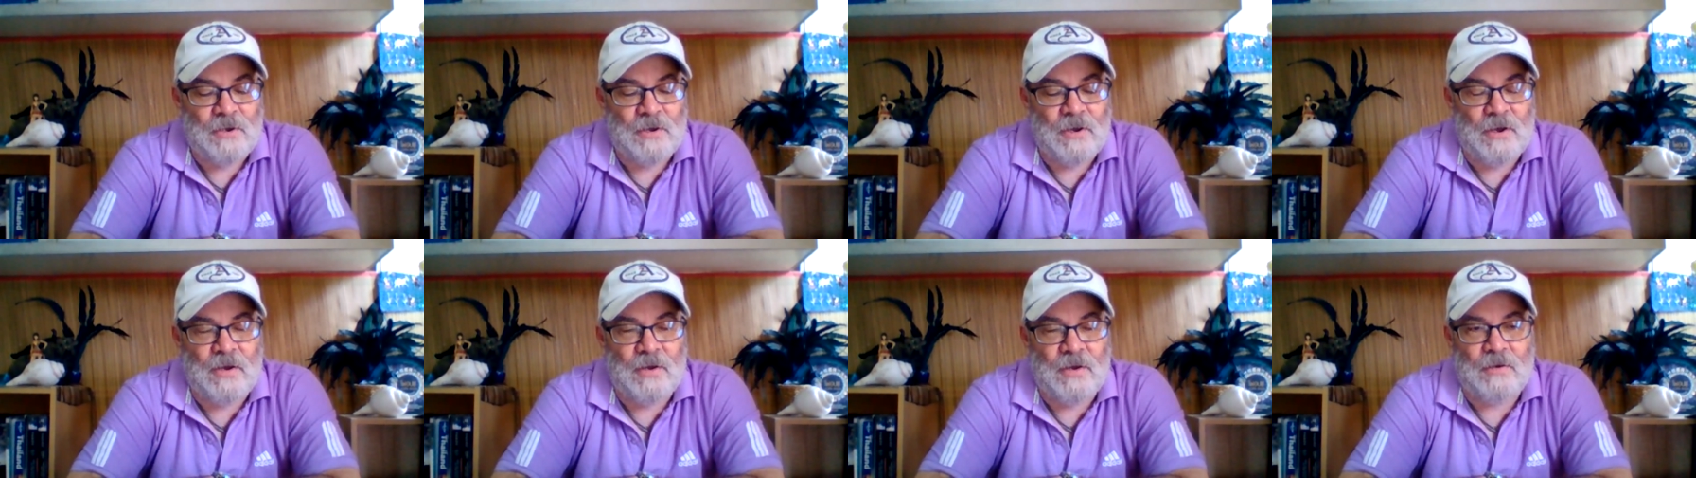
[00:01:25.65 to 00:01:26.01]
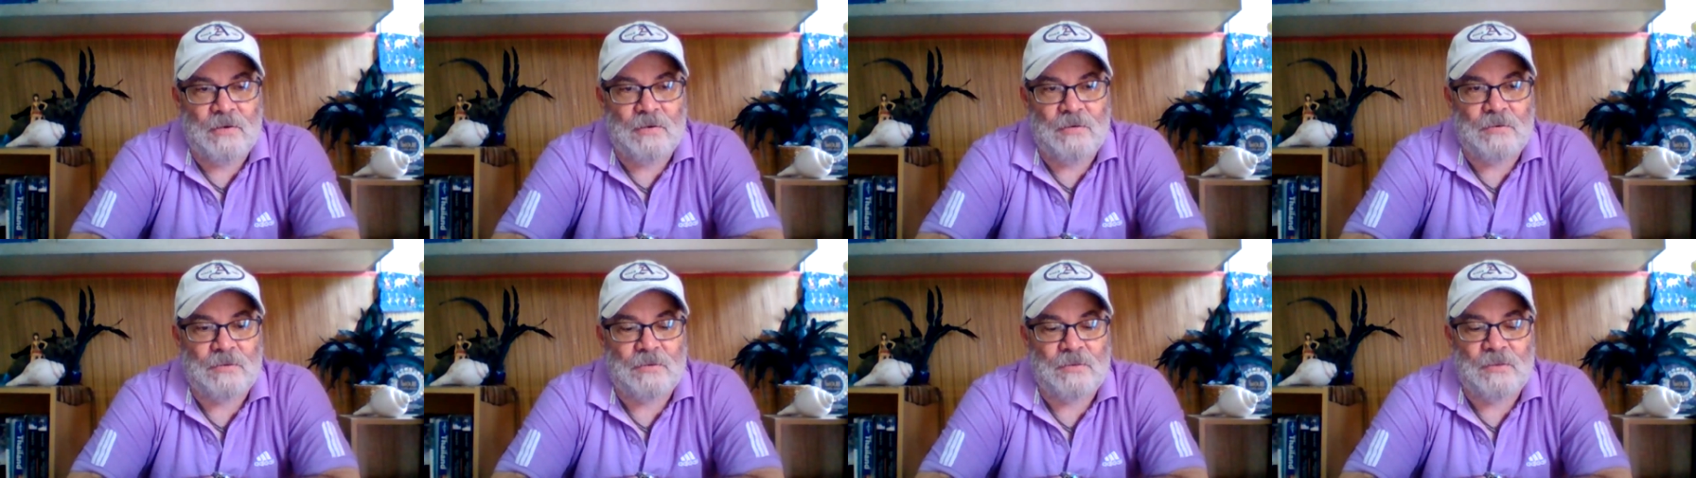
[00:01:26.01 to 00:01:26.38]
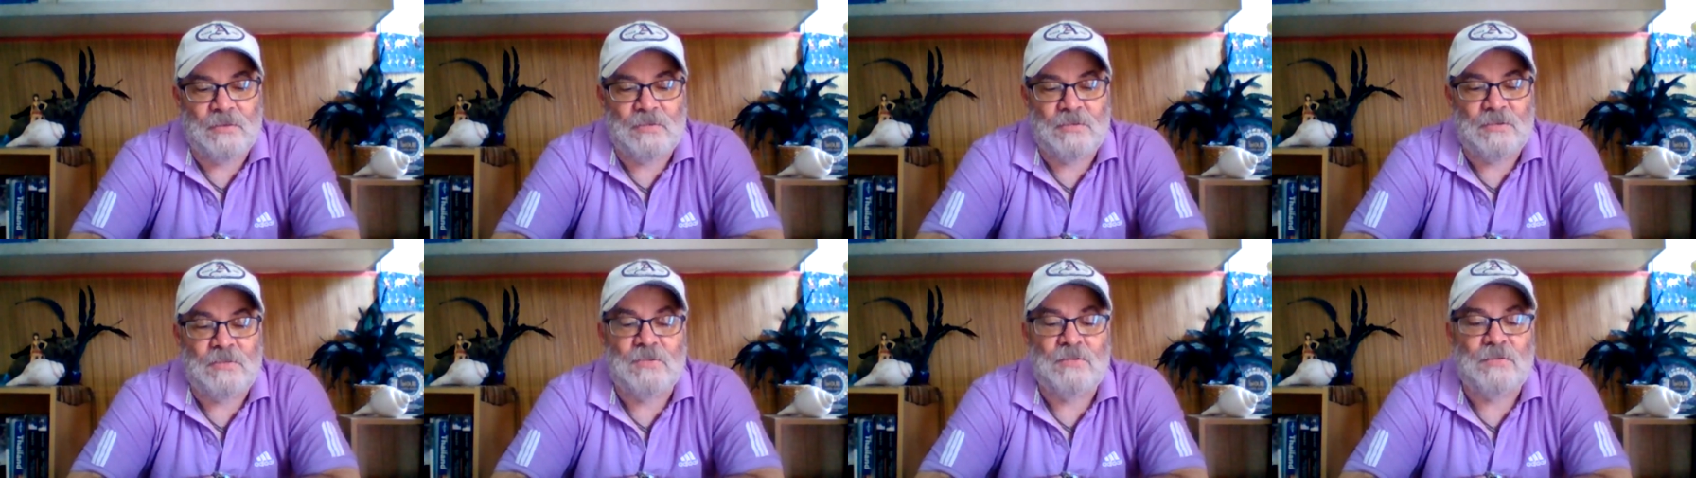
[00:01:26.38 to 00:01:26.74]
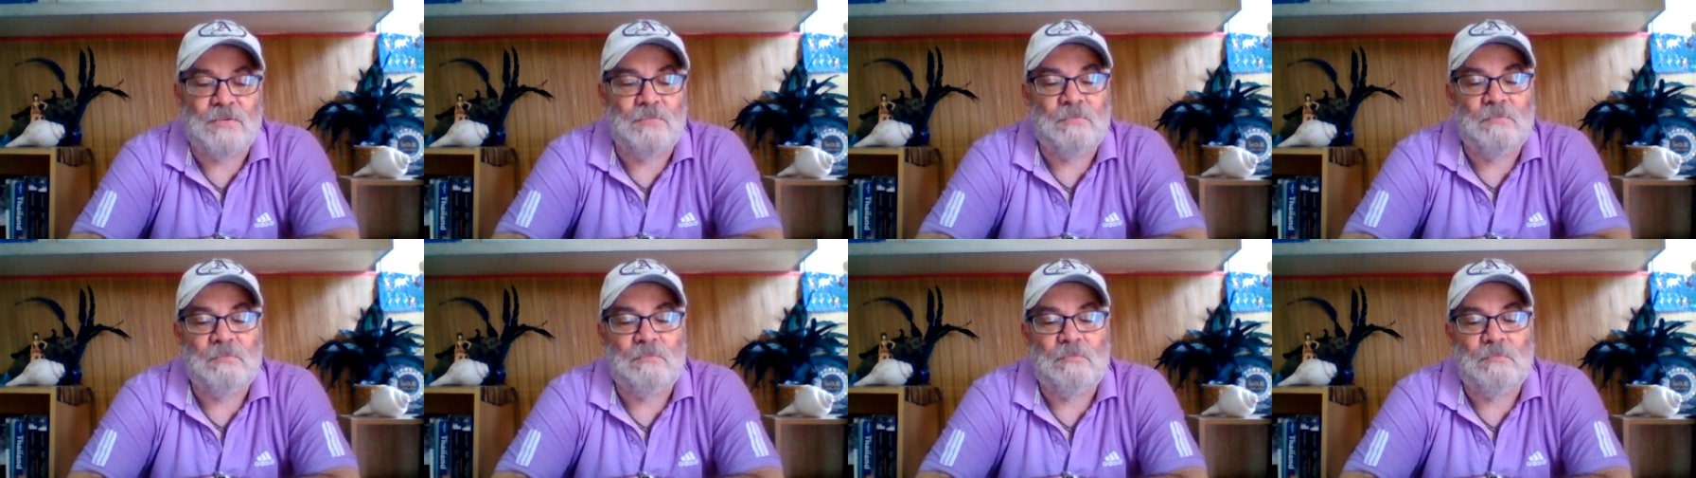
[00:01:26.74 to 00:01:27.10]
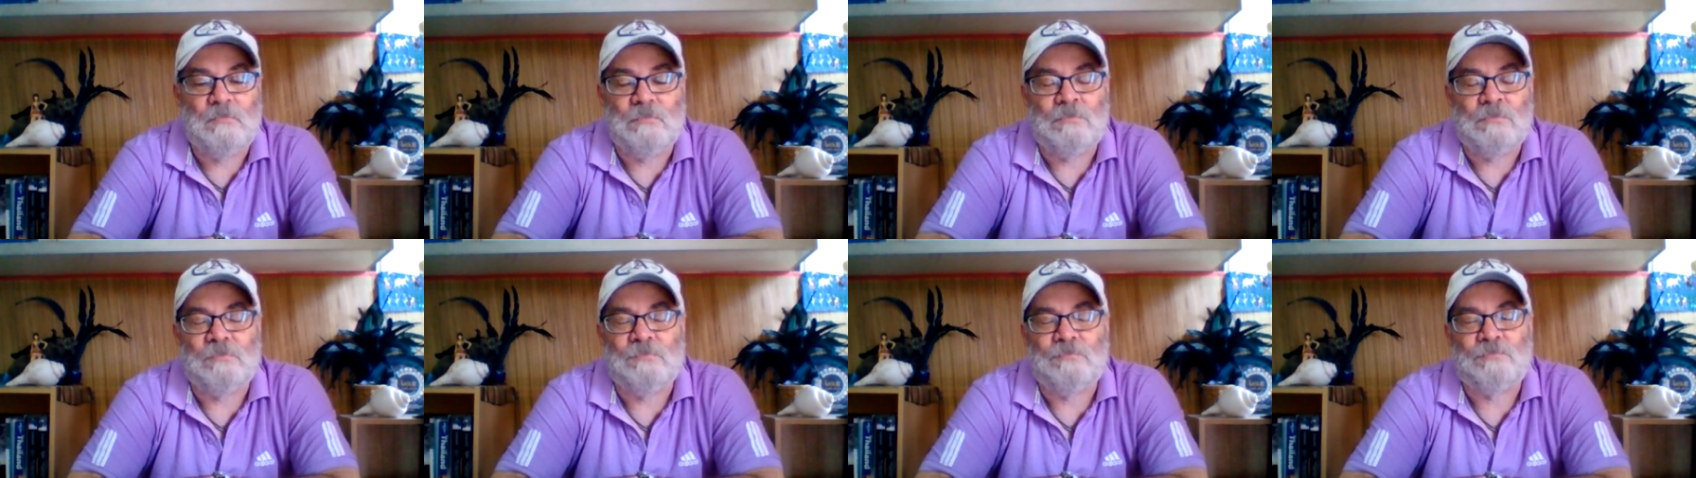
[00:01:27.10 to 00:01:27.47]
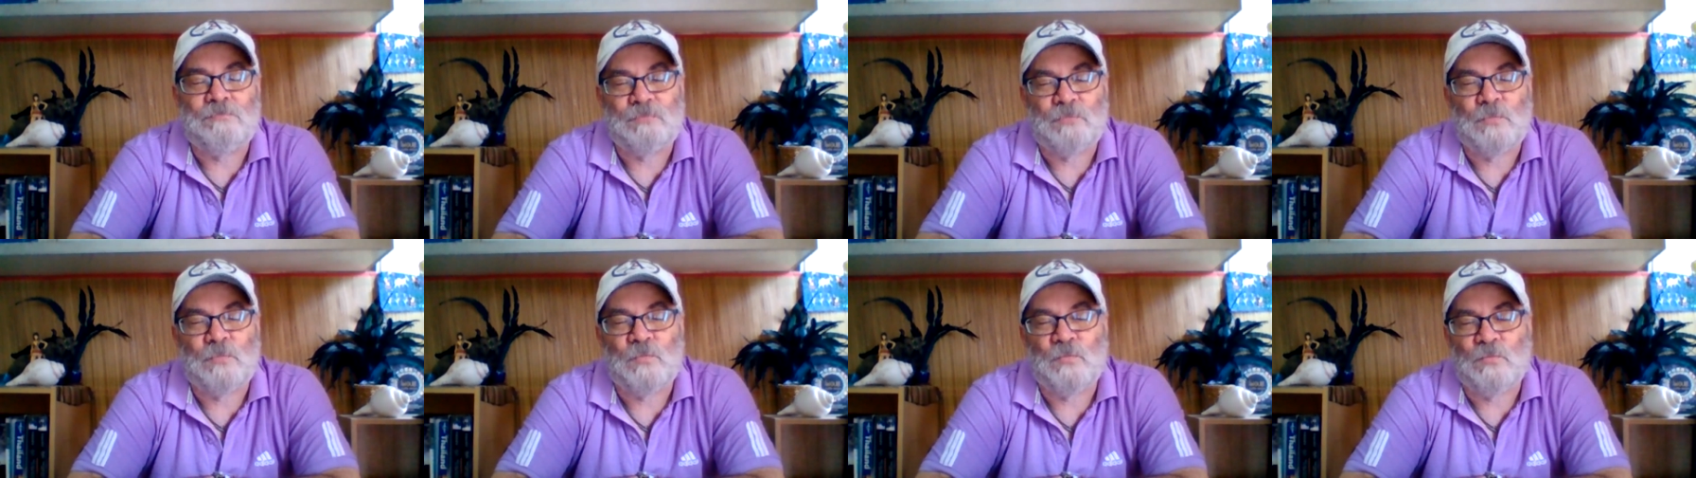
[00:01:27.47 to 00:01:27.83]
Uh, this is
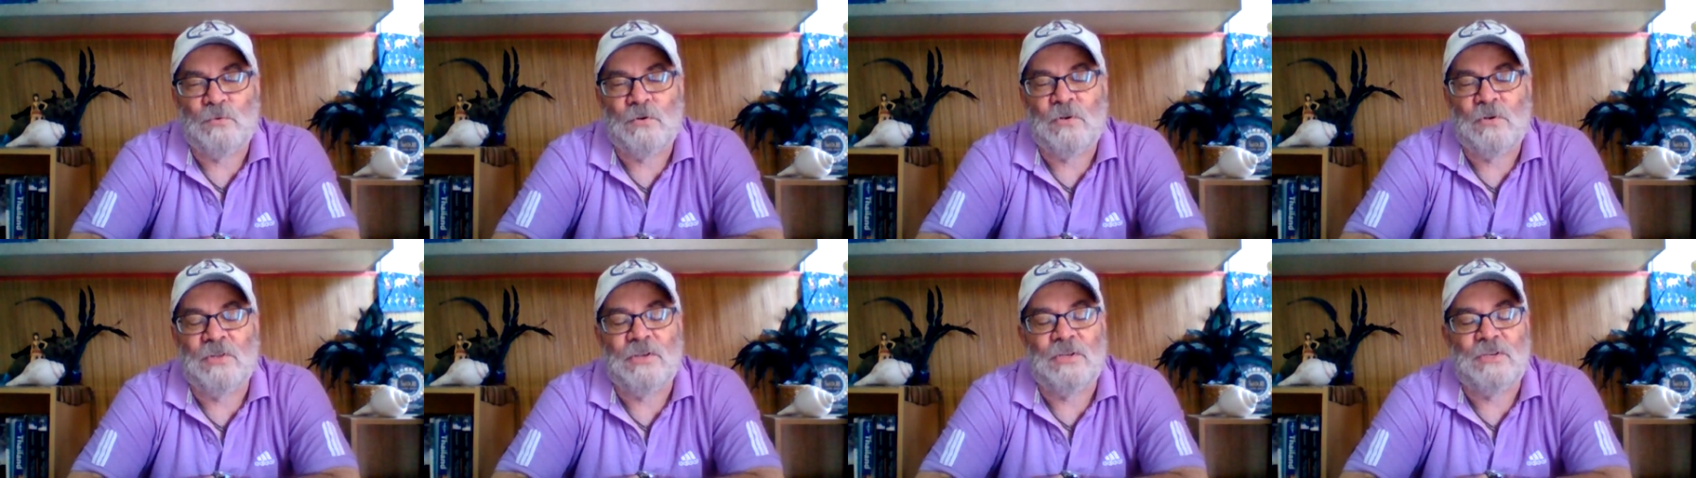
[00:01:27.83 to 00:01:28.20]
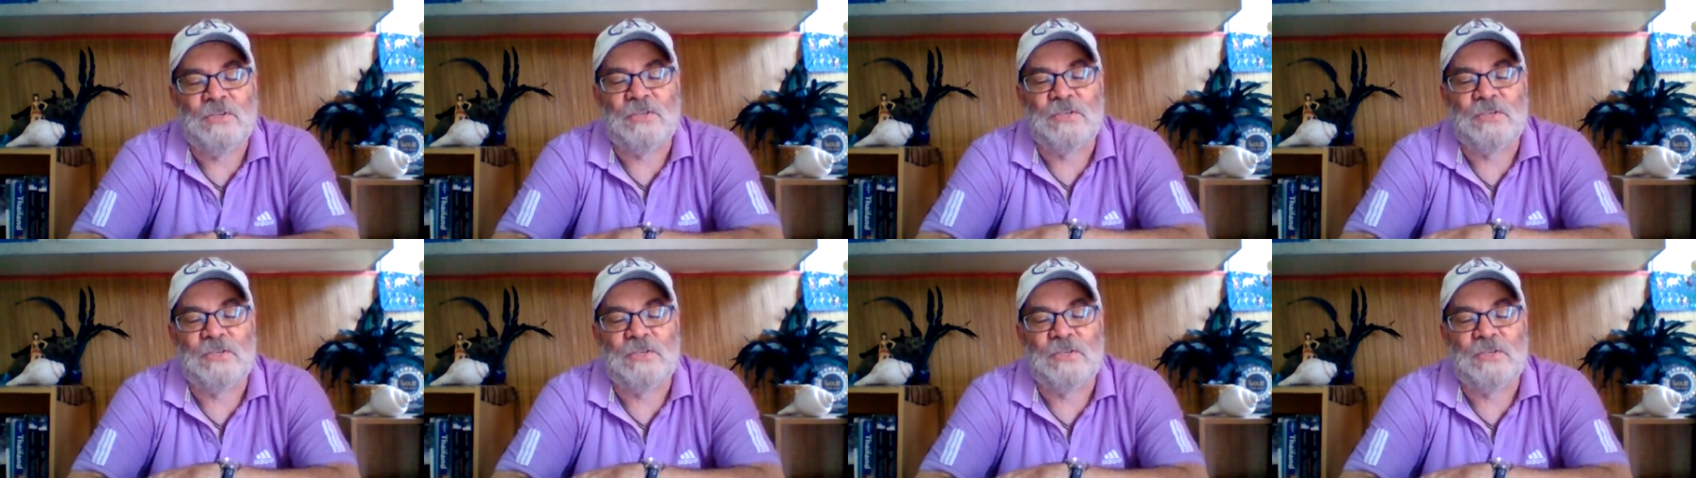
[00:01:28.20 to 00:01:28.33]
really